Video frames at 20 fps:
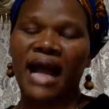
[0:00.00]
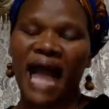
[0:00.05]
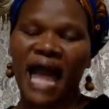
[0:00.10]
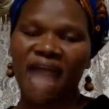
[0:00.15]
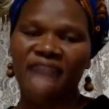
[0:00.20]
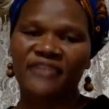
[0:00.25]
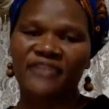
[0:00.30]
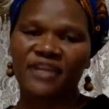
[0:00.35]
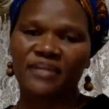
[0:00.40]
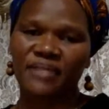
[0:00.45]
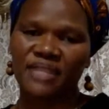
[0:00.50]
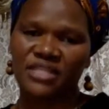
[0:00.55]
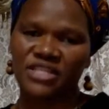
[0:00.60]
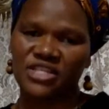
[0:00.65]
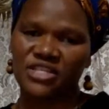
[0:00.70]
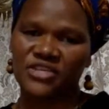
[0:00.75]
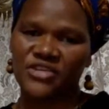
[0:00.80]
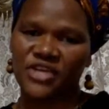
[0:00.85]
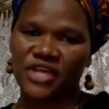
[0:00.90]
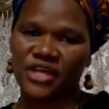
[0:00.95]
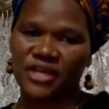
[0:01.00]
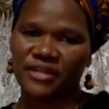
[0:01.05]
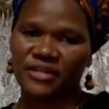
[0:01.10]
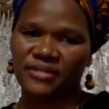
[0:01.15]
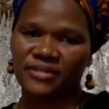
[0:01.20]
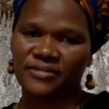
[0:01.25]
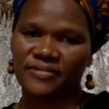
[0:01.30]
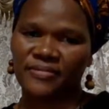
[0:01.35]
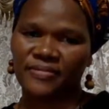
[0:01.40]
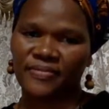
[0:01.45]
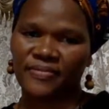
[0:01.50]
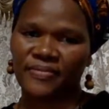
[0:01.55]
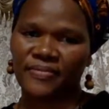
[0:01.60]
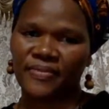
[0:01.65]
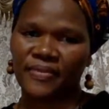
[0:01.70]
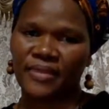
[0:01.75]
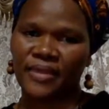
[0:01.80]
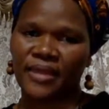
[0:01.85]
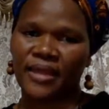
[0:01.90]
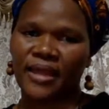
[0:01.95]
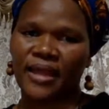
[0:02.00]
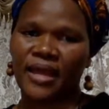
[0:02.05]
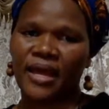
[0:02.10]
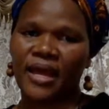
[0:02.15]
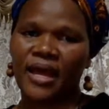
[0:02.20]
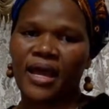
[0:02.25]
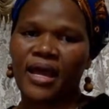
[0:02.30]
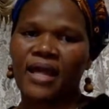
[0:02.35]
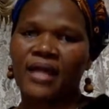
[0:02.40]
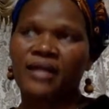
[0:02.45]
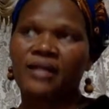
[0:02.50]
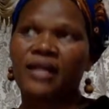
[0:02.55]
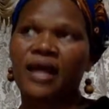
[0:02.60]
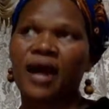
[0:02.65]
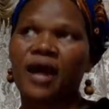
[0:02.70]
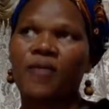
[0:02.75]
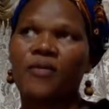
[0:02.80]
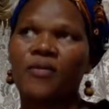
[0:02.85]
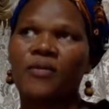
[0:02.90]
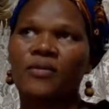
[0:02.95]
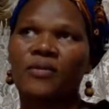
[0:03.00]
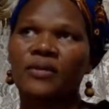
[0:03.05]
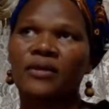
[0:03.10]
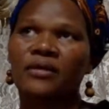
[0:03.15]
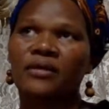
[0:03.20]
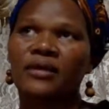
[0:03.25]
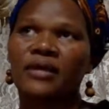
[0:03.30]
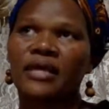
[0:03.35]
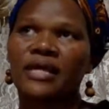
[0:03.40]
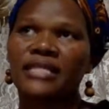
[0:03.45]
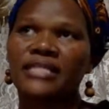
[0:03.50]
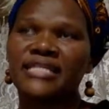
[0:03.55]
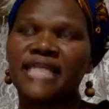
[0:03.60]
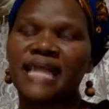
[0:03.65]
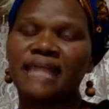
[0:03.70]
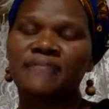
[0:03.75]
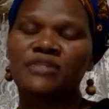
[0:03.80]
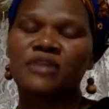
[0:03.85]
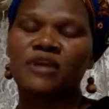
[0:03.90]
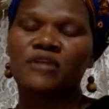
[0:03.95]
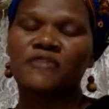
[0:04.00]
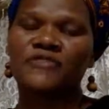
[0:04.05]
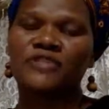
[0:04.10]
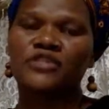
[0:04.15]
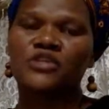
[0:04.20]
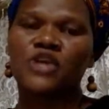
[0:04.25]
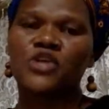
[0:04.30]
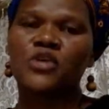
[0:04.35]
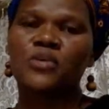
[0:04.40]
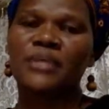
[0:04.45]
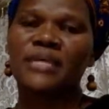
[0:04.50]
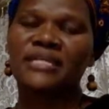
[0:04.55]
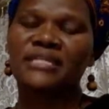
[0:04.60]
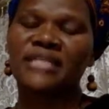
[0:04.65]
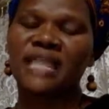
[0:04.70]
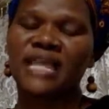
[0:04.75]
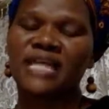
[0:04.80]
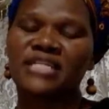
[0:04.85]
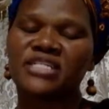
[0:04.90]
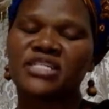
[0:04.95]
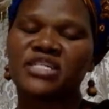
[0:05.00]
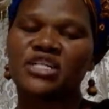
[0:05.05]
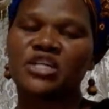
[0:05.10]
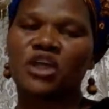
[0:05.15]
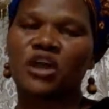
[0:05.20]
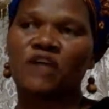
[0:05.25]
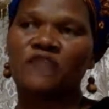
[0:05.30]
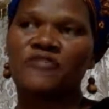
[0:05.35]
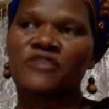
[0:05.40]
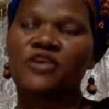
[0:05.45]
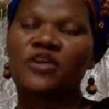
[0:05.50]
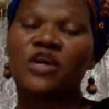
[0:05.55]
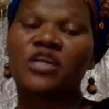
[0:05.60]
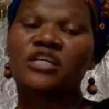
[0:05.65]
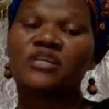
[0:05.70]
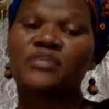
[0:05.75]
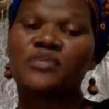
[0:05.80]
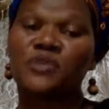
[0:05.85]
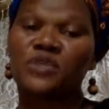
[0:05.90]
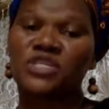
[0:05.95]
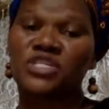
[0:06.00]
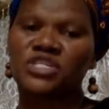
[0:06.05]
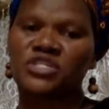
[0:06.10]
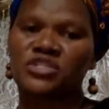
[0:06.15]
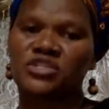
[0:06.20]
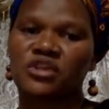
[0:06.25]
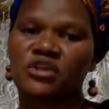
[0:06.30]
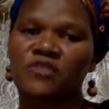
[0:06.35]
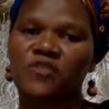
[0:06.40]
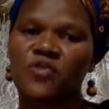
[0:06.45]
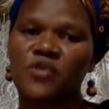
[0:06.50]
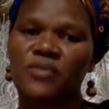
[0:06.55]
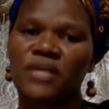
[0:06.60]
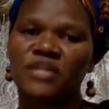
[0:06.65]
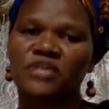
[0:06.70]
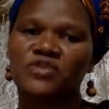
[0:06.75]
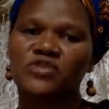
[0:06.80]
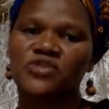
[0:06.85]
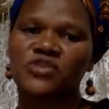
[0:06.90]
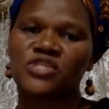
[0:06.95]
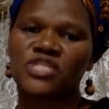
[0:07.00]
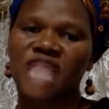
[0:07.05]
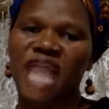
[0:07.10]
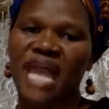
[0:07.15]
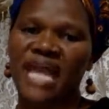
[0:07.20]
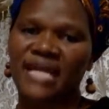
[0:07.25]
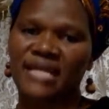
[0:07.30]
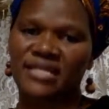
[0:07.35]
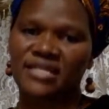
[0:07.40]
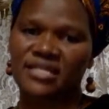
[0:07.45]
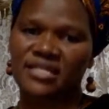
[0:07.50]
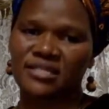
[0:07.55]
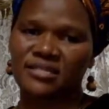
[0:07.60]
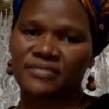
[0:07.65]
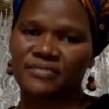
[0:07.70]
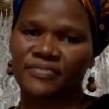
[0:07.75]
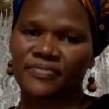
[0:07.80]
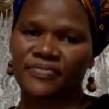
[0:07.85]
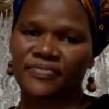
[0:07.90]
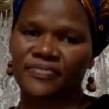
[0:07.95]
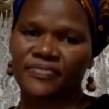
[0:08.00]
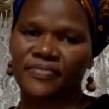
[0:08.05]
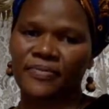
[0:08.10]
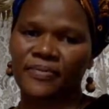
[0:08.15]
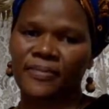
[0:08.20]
archival material. Now, in terms of the documentation of the contributions of women to society,